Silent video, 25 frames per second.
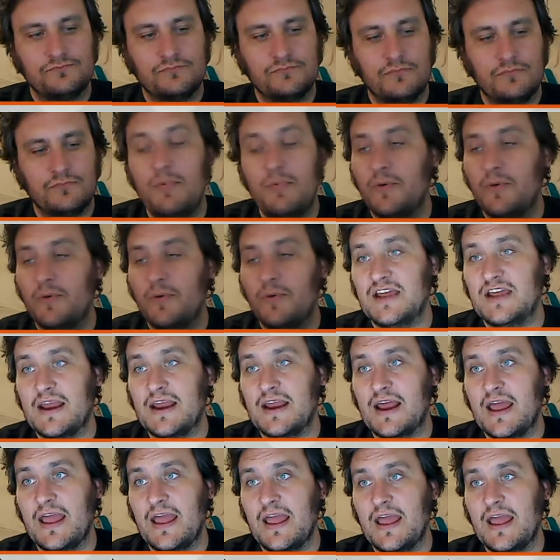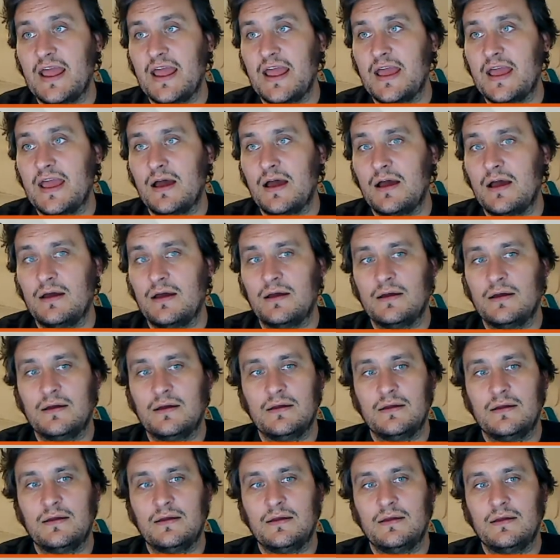we just need a
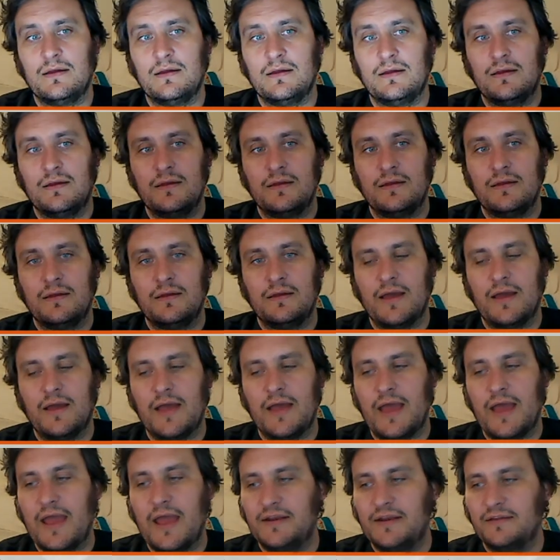header